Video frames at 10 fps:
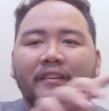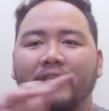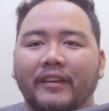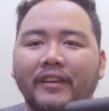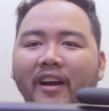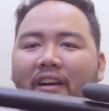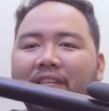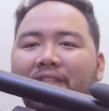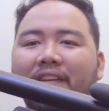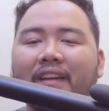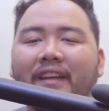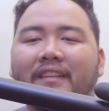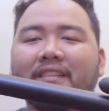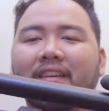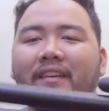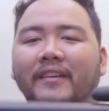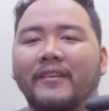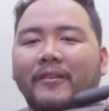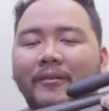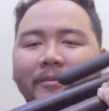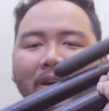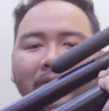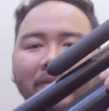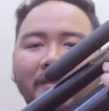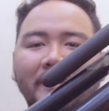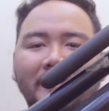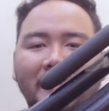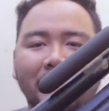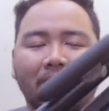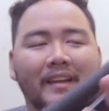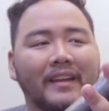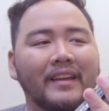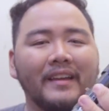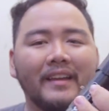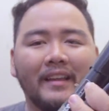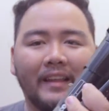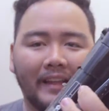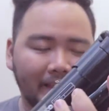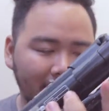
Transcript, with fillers: videography needs, you probably need something like